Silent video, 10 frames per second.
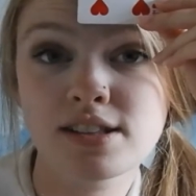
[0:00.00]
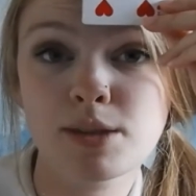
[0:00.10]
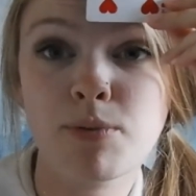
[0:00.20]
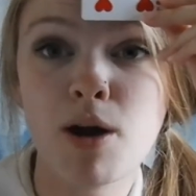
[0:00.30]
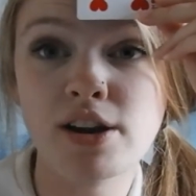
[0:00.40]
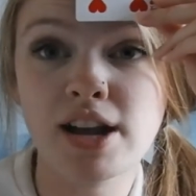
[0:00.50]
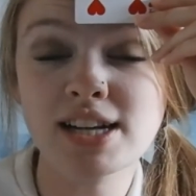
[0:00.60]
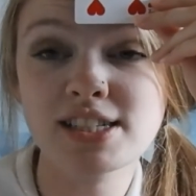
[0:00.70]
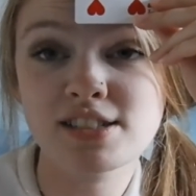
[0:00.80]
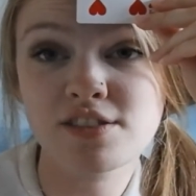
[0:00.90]
the
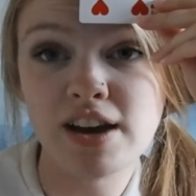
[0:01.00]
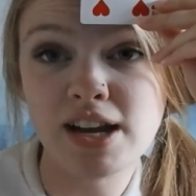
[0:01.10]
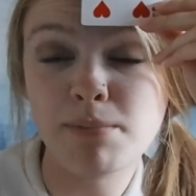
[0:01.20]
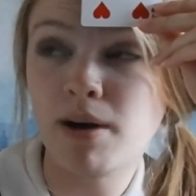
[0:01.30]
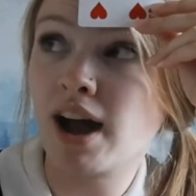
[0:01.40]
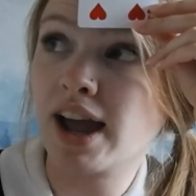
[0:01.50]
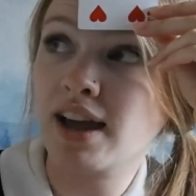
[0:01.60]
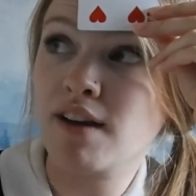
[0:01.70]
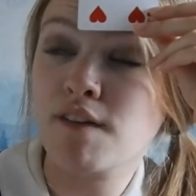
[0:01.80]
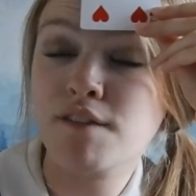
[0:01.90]
product divided by
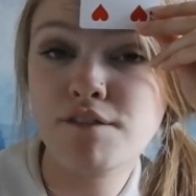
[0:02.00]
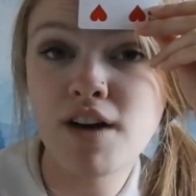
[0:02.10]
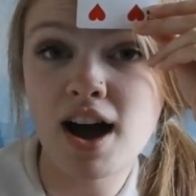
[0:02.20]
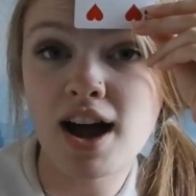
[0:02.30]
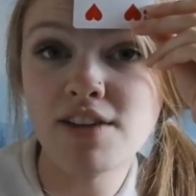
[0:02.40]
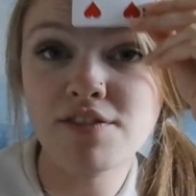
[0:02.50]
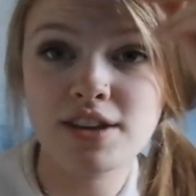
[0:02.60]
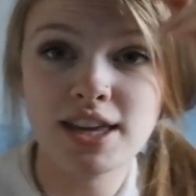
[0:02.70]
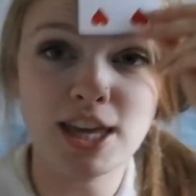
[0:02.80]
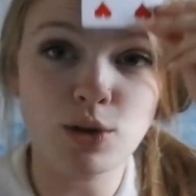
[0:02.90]
5
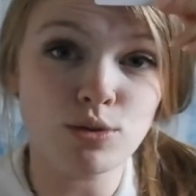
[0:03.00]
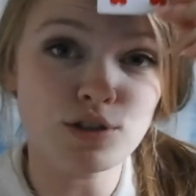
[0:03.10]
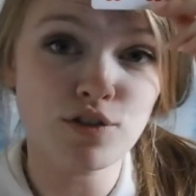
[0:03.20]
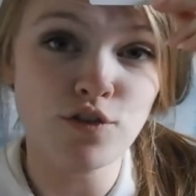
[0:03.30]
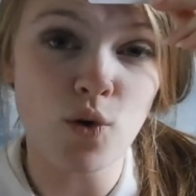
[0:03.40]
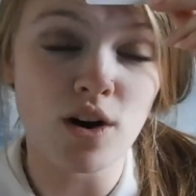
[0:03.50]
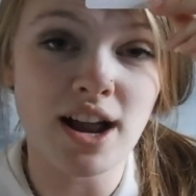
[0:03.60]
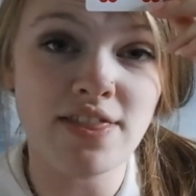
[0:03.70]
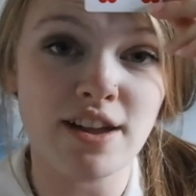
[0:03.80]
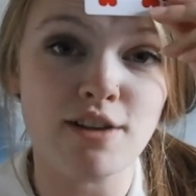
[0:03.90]
equals 4,
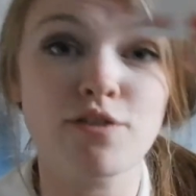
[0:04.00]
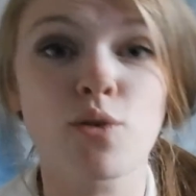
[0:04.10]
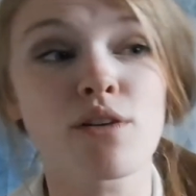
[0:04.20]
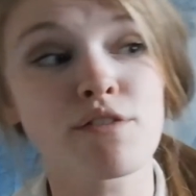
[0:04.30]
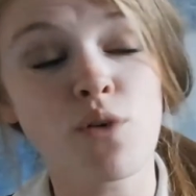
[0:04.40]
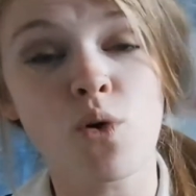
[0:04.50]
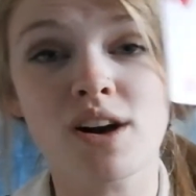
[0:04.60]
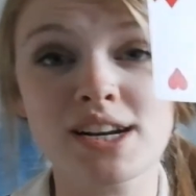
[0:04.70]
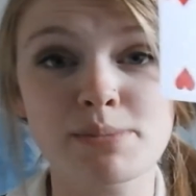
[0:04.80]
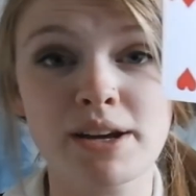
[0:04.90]
and therefore
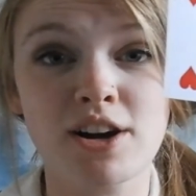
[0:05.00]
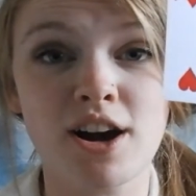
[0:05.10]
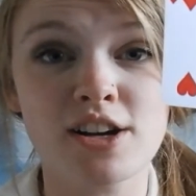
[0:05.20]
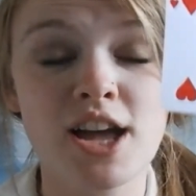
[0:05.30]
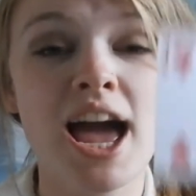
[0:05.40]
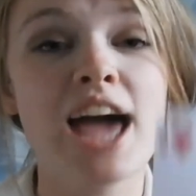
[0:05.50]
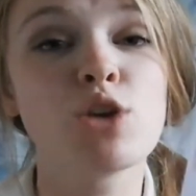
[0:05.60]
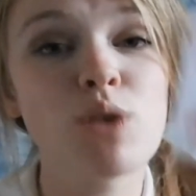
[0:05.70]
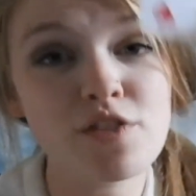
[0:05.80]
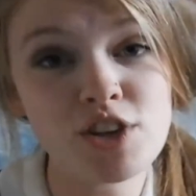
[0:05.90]
4 is my card. And
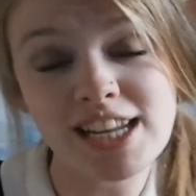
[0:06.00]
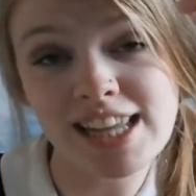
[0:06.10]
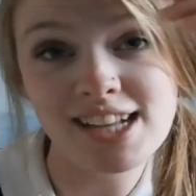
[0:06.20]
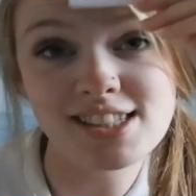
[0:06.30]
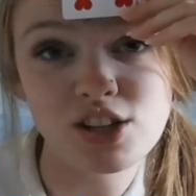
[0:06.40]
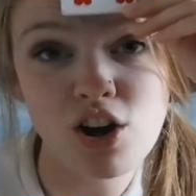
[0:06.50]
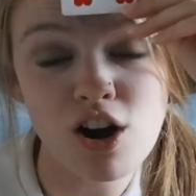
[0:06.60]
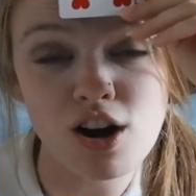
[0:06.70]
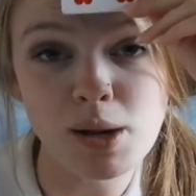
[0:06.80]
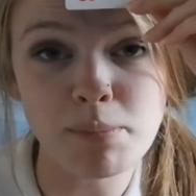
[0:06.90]
whoever can guess the
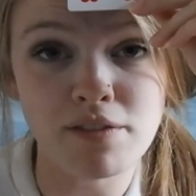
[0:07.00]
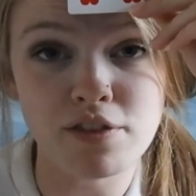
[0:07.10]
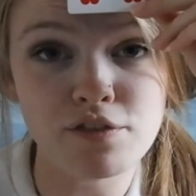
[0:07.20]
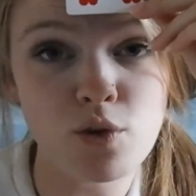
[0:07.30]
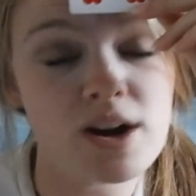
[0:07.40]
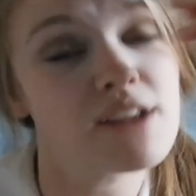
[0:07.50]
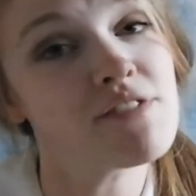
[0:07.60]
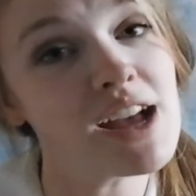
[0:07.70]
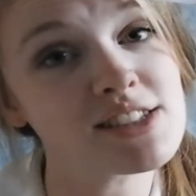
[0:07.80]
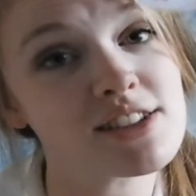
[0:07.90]
card above their forehead
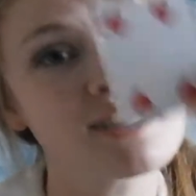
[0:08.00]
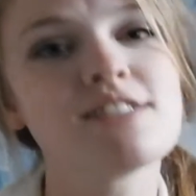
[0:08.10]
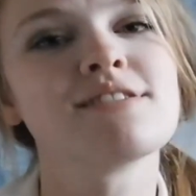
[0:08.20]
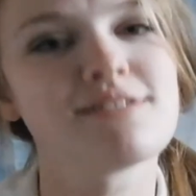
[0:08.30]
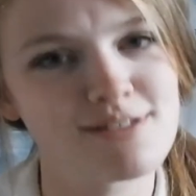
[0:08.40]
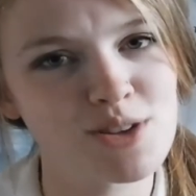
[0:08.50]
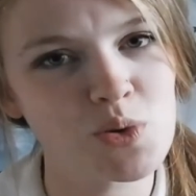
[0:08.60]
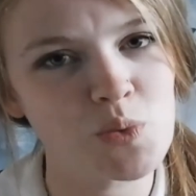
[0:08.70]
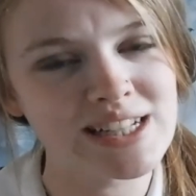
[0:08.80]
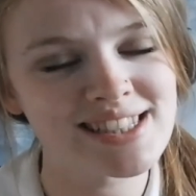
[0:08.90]
faster
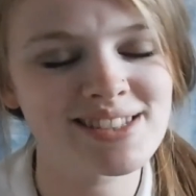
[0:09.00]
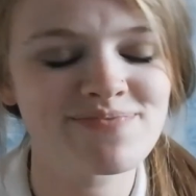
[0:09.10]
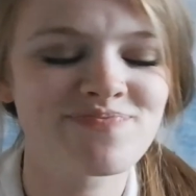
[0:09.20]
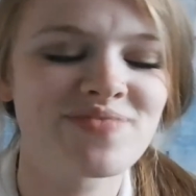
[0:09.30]
wins.